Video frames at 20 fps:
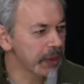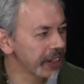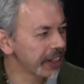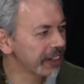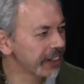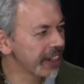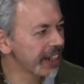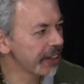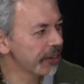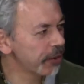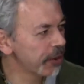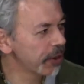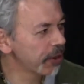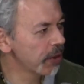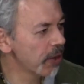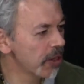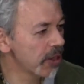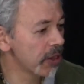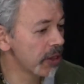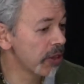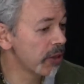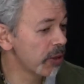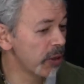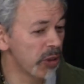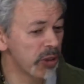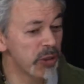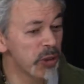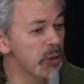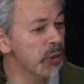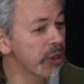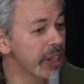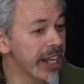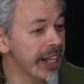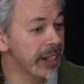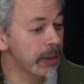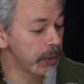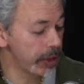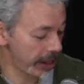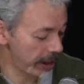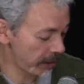We like that. 3 chords and the truth. Truth
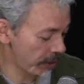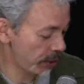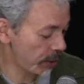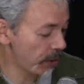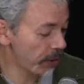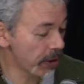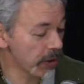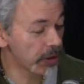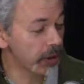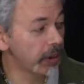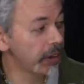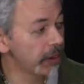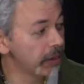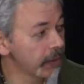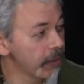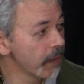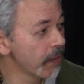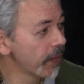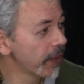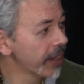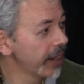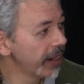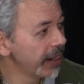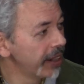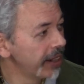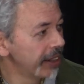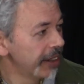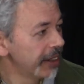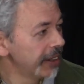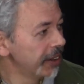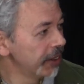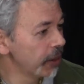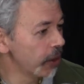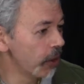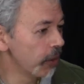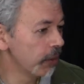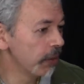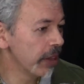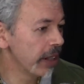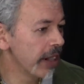anyway. Truth is good.
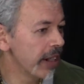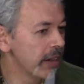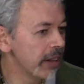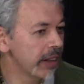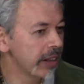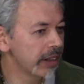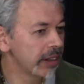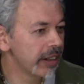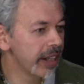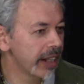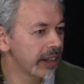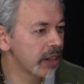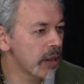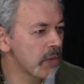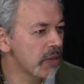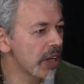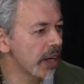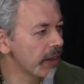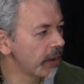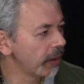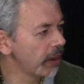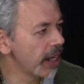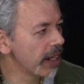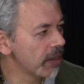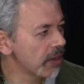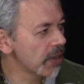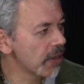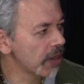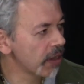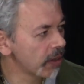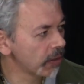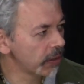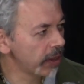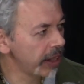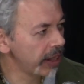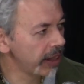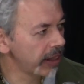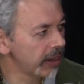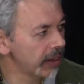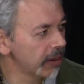So, and I think that comes out a lot in
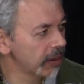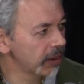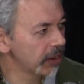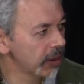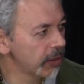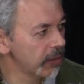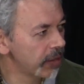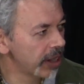songwriting.